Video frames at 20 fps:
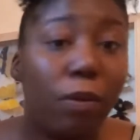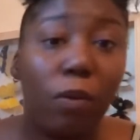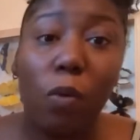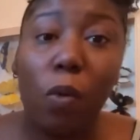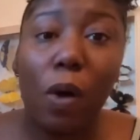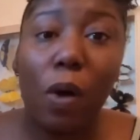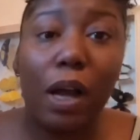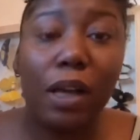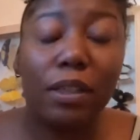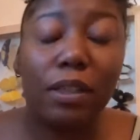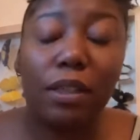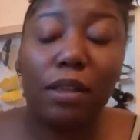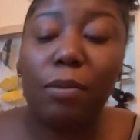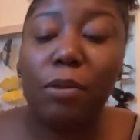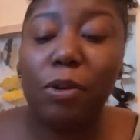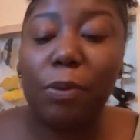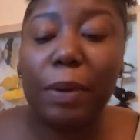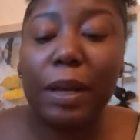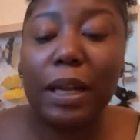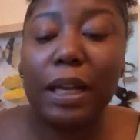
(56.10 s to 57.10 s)
watch them
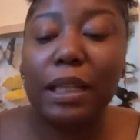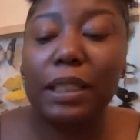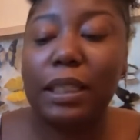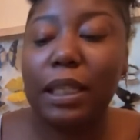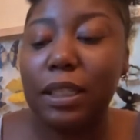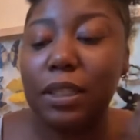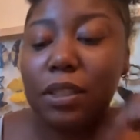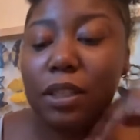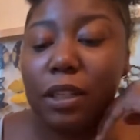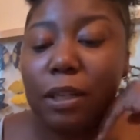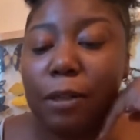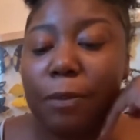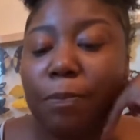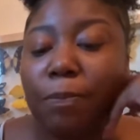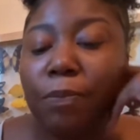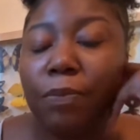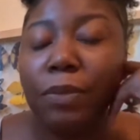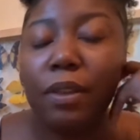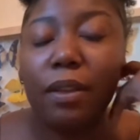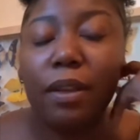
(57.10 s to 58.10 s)
or pay attention,
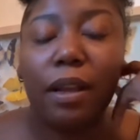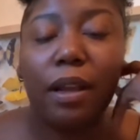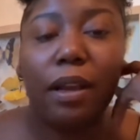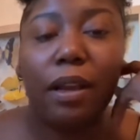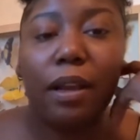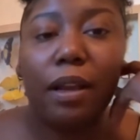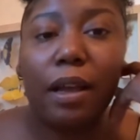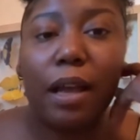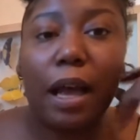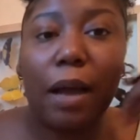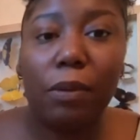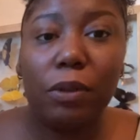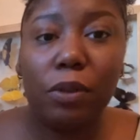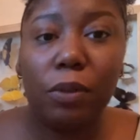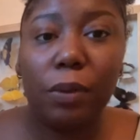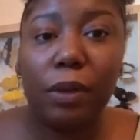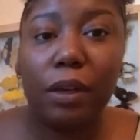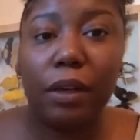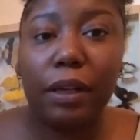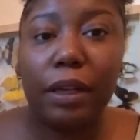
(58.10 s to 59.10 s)
that I was
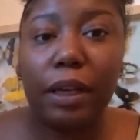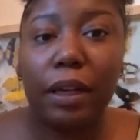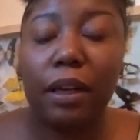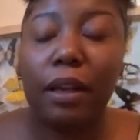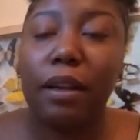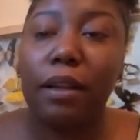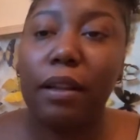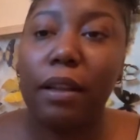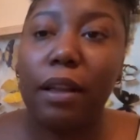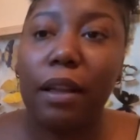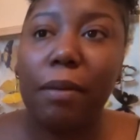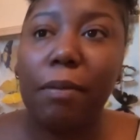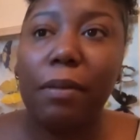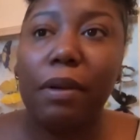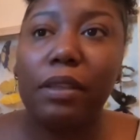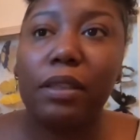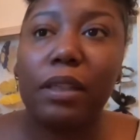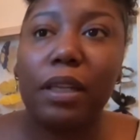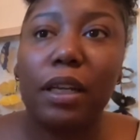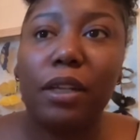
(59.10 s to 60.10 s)
working and that my
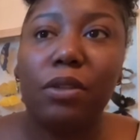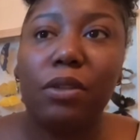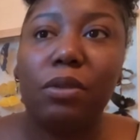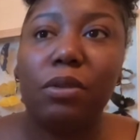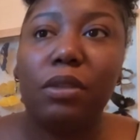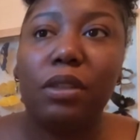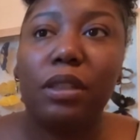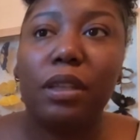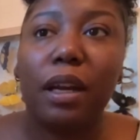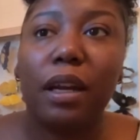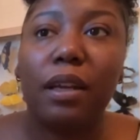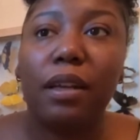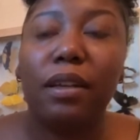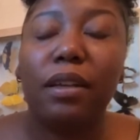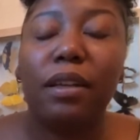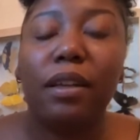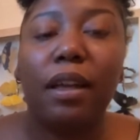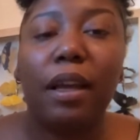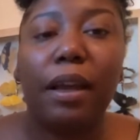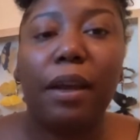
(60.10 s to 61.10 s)
schedule is kind
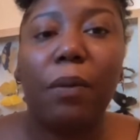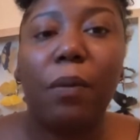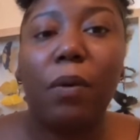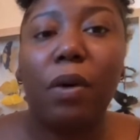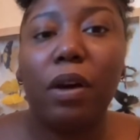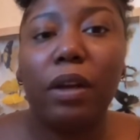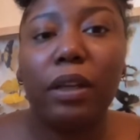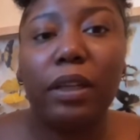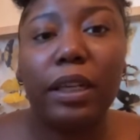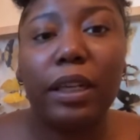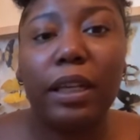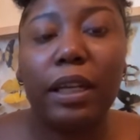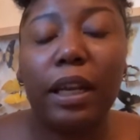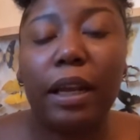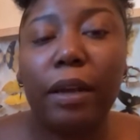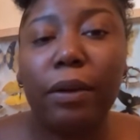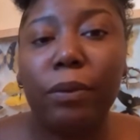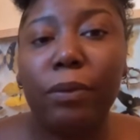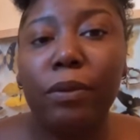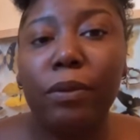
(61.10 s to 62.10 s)
of like wonky,
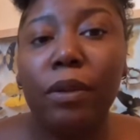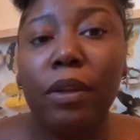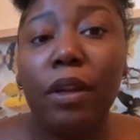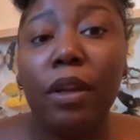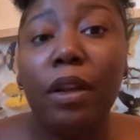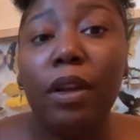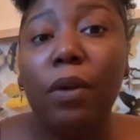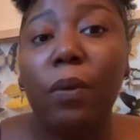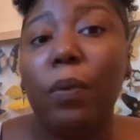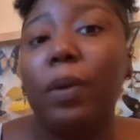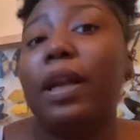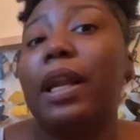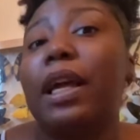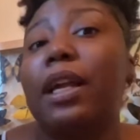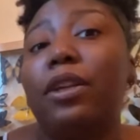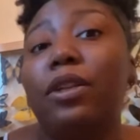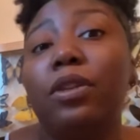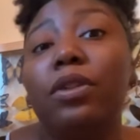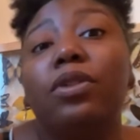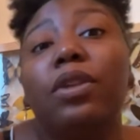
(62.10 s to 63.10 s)
and when I
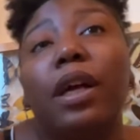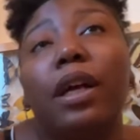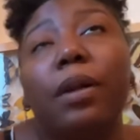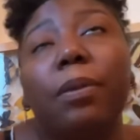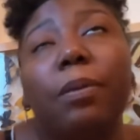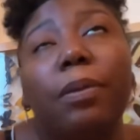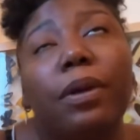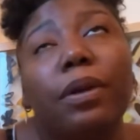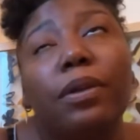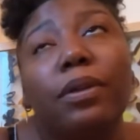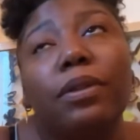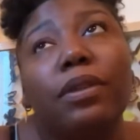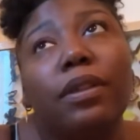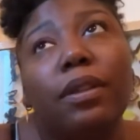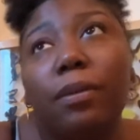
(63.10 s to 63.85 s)
do try to post,